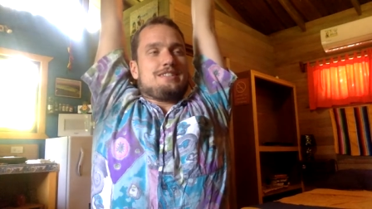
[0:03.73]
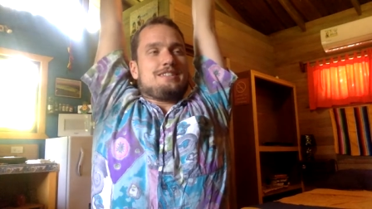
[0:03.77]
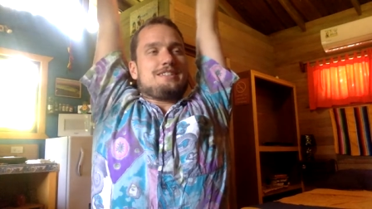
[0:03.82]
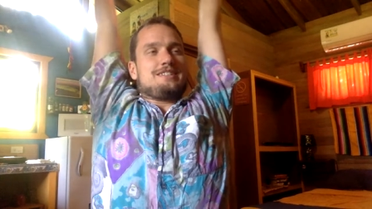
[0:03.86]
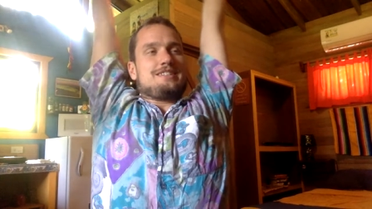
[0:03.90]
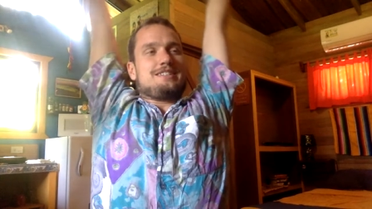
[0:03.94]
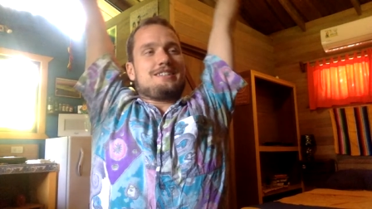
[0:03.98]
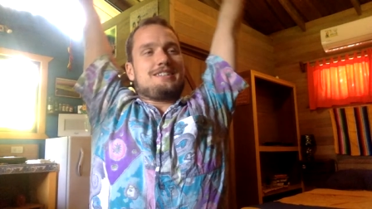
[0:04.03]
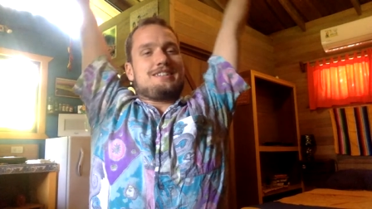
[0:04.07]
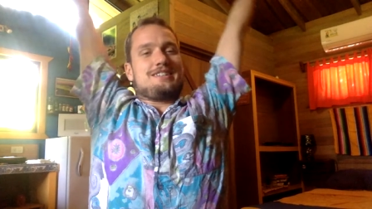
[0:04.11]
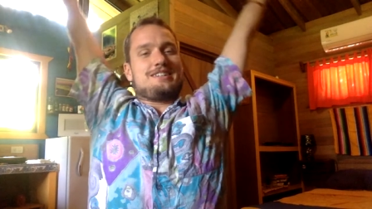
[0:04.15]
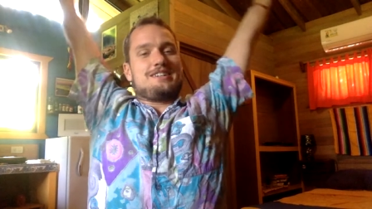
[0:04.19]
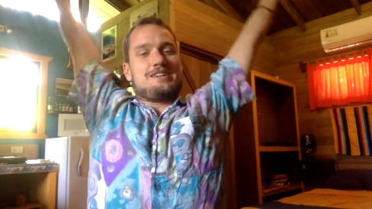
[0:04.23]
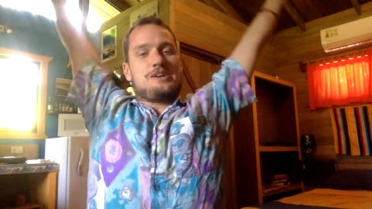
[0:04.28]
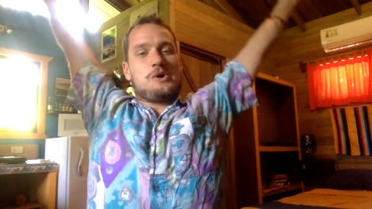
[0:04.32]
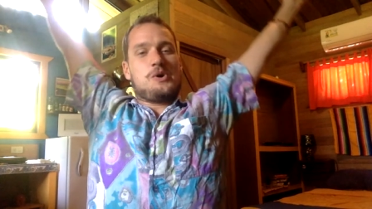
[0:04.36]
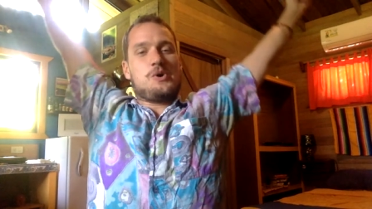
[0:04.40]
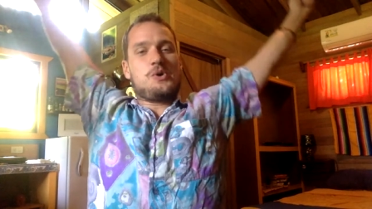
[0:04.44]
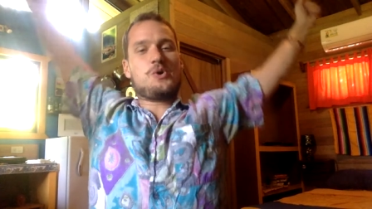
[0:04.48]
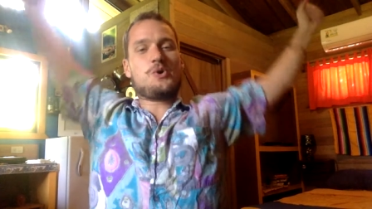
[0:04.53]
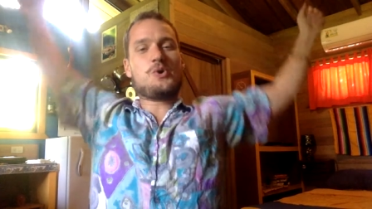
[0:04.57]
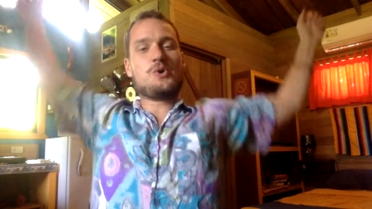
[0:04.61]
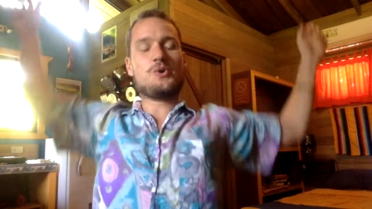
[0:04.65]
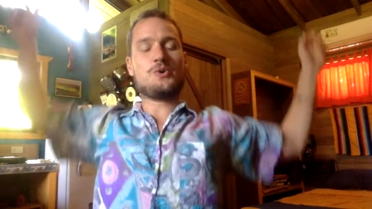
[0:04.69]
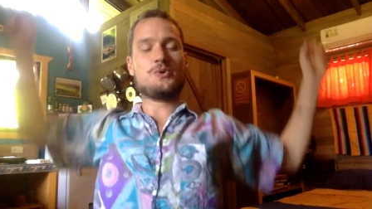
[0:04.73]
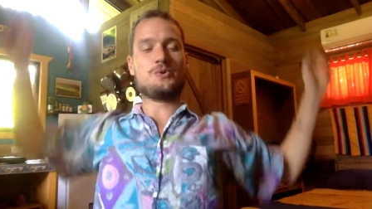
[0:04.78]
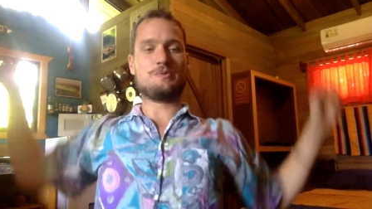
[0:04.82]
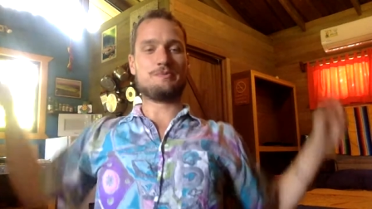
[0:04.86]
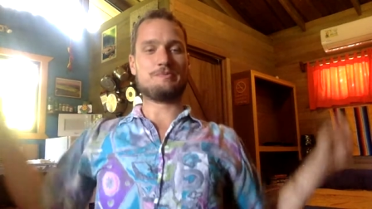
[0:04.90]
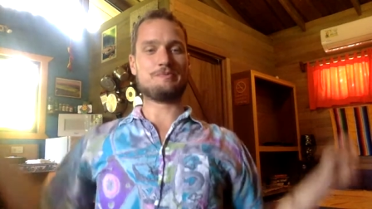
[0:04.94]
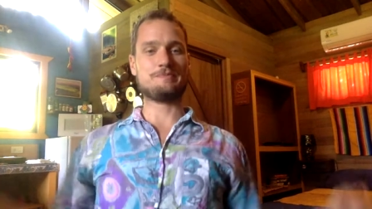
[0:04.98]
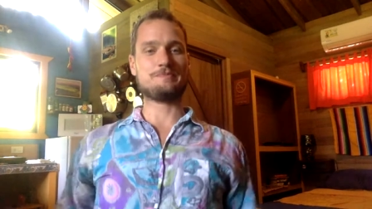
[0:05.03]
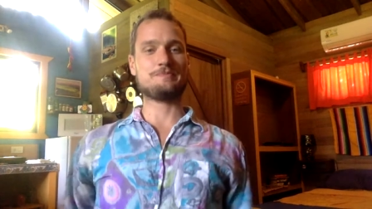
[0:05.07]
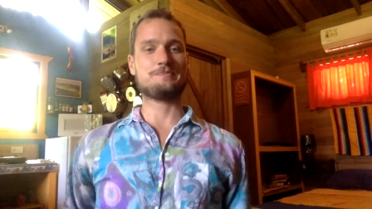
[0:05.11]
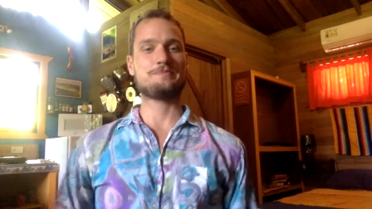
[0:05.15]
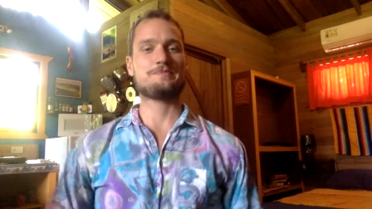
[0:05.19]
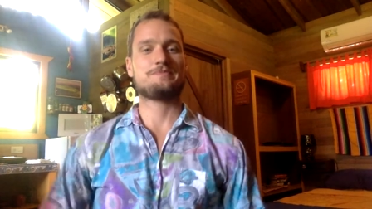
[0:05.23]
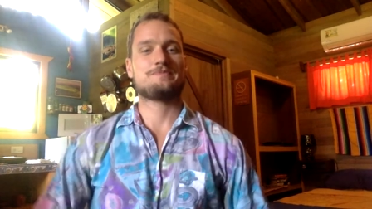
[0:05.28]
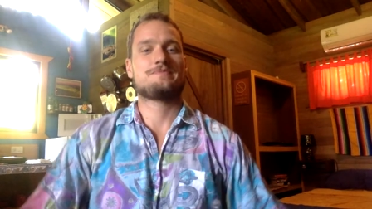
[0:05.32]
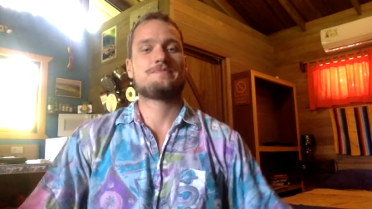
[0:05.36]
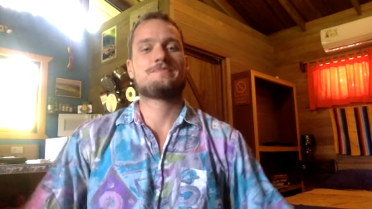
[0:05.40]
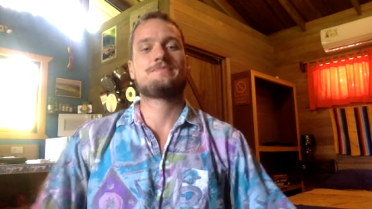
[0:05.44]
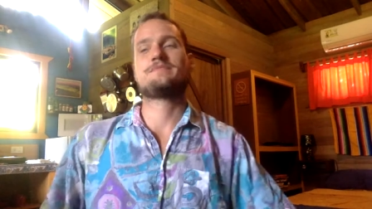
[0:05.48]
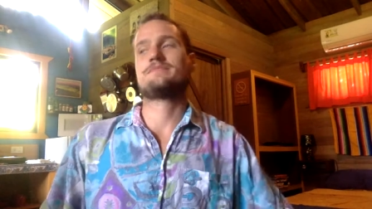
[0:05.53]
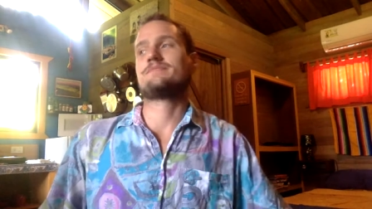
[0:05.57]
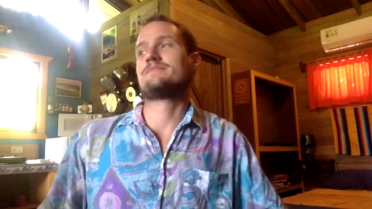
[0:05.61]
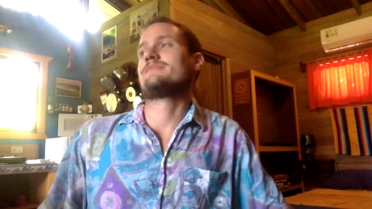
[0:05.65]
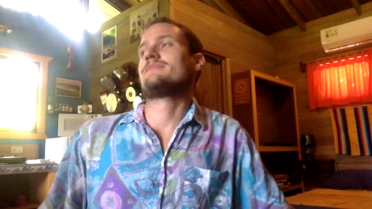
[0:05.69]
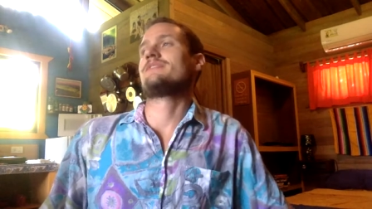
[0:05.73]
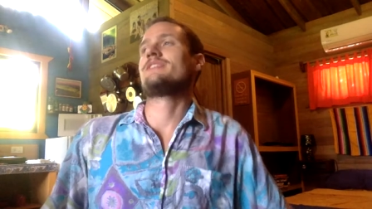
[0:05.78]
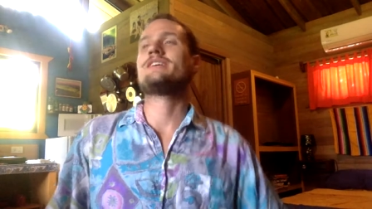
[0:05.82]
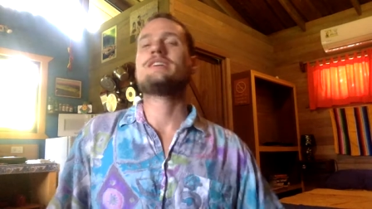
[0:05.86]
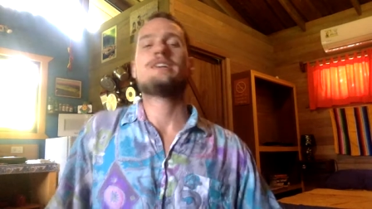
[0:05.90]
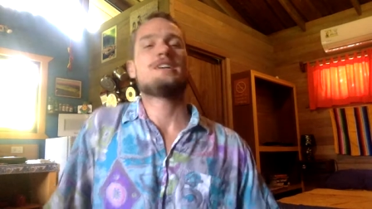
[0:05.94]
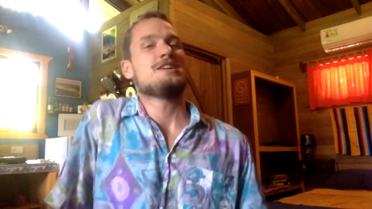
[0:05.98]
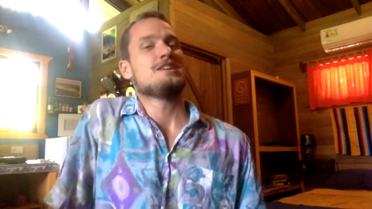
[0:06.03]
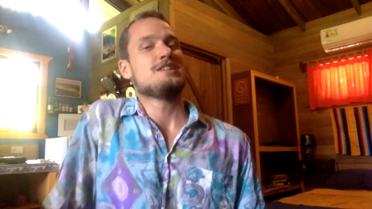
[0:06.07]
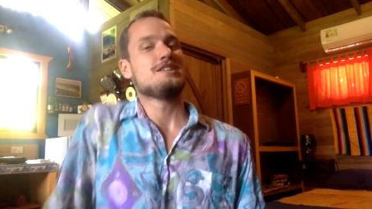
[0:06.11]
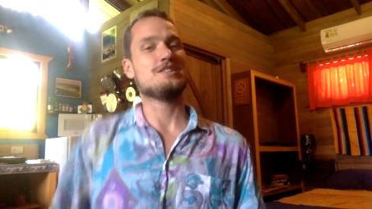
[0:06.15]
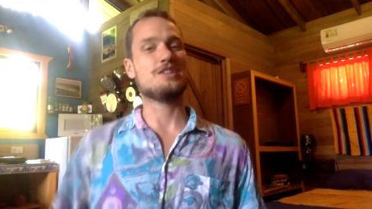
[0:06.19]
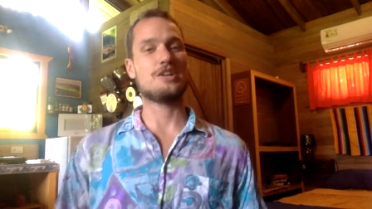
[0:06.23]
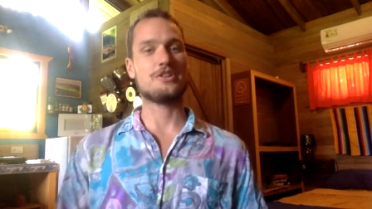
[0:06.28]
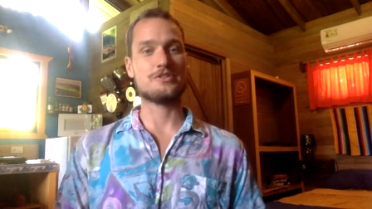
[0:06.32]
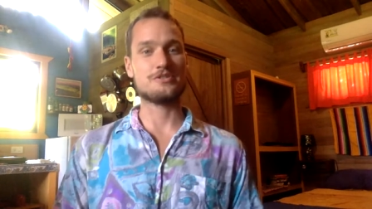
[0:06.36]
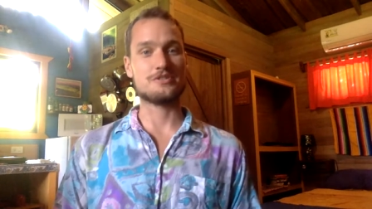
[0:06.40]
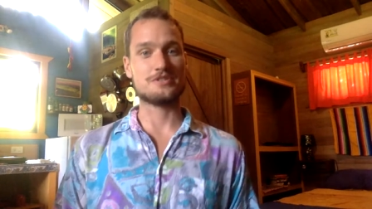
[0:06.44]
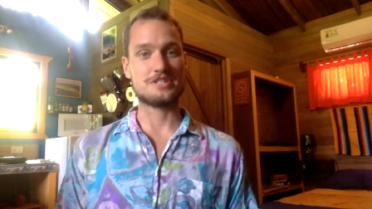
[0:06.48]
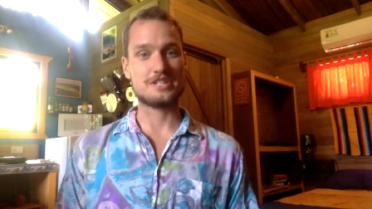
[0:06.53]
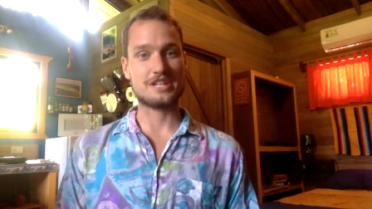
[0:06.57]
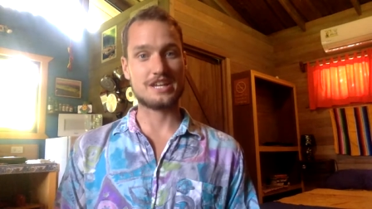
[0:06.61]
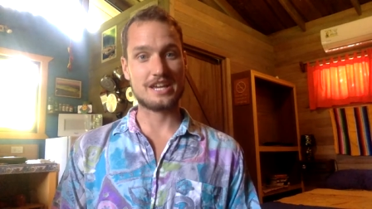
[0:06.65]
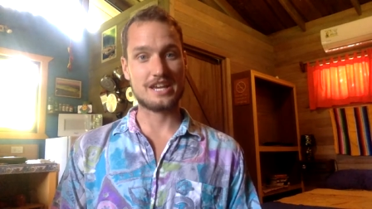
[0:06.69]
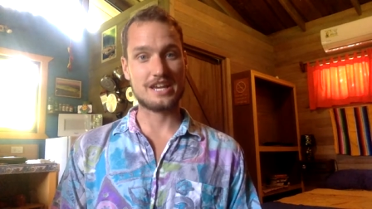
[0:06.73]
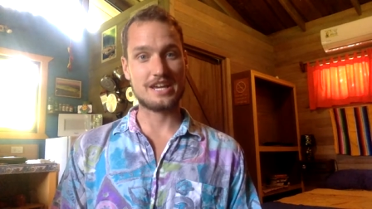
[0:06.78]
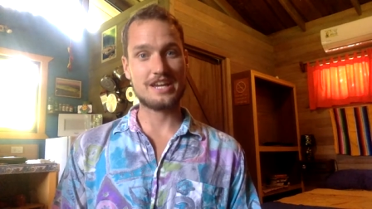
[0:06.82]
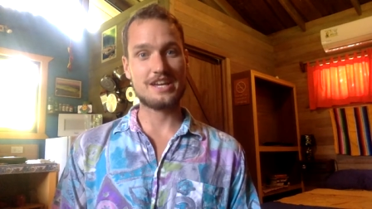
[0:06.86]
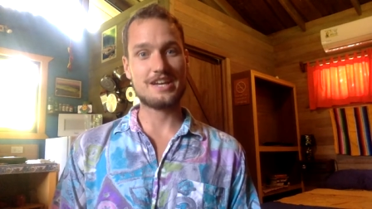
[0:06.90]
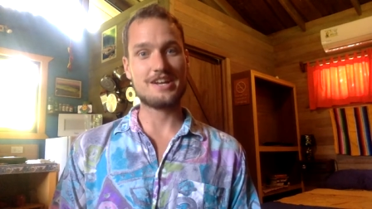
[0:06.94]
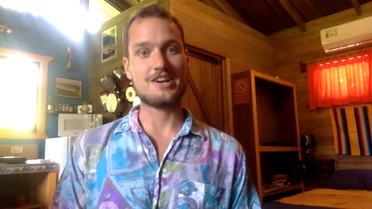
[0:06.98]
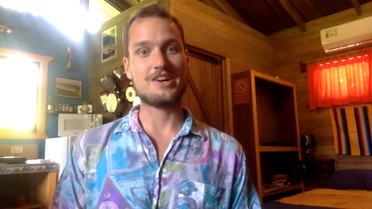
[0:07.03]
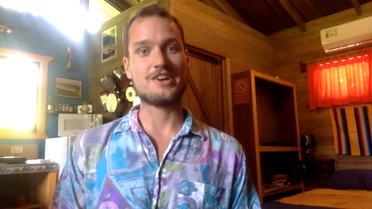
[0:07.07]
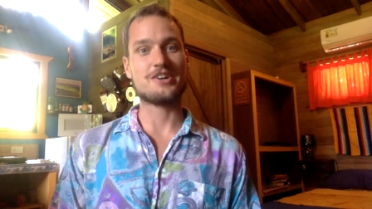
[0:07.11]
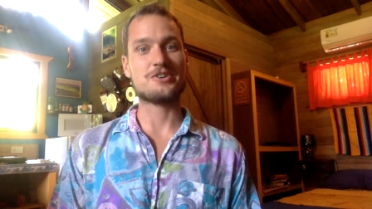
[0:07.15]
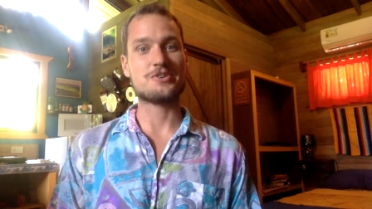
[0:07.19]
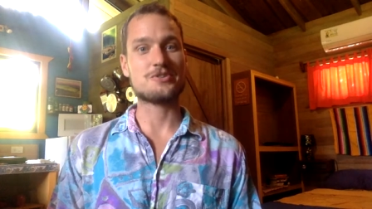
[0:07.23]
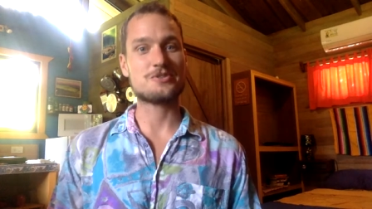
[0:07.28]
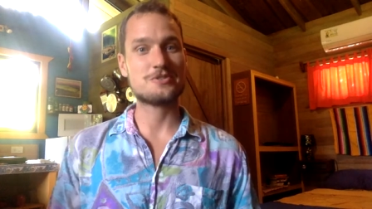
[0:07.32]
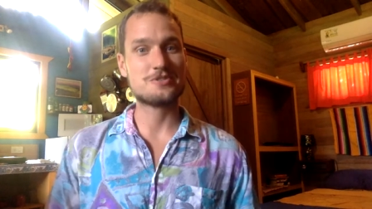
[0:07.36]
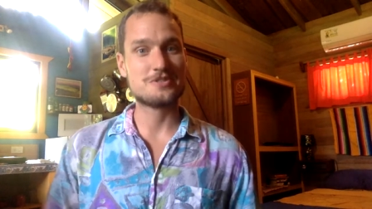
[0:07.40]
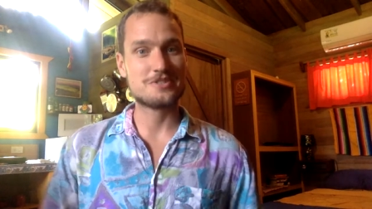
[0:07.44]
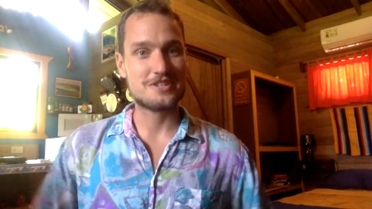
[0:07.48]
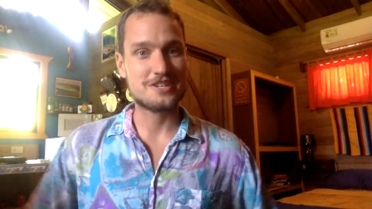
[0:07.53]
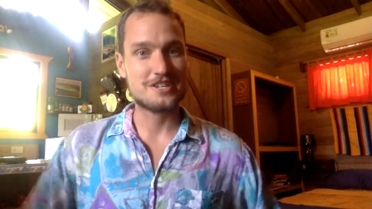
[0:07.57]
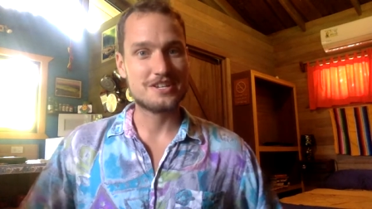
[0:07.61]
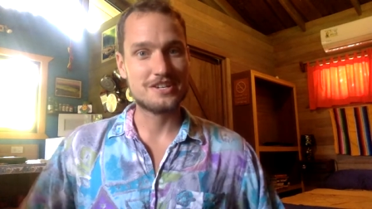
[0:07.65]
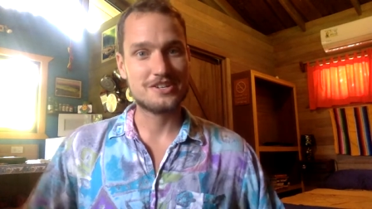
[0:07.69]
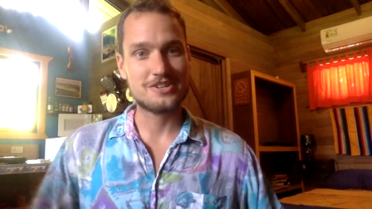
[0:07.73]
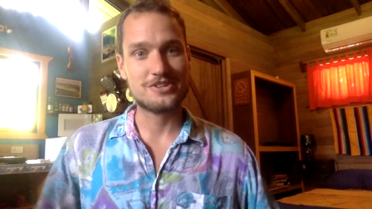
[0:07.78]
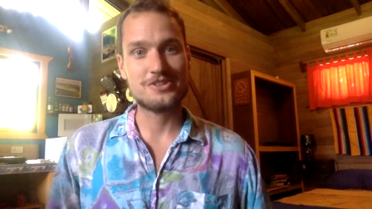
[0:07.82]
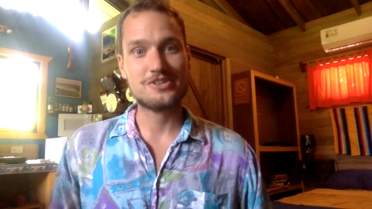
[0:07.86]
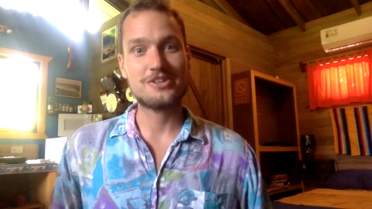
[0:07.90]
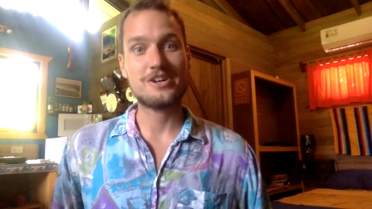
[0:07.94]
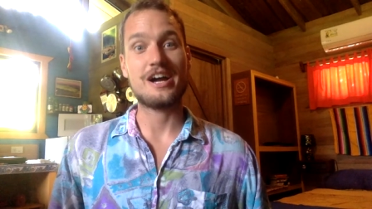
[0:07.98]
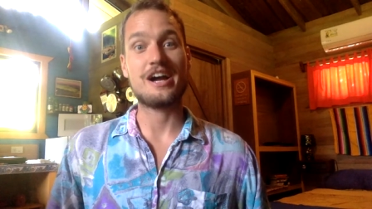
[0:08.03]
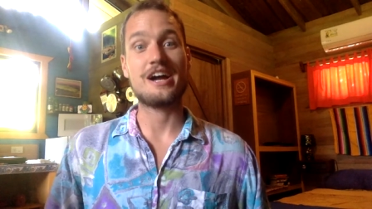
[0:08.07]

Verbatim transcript: Oh, whew. another day on Earth here.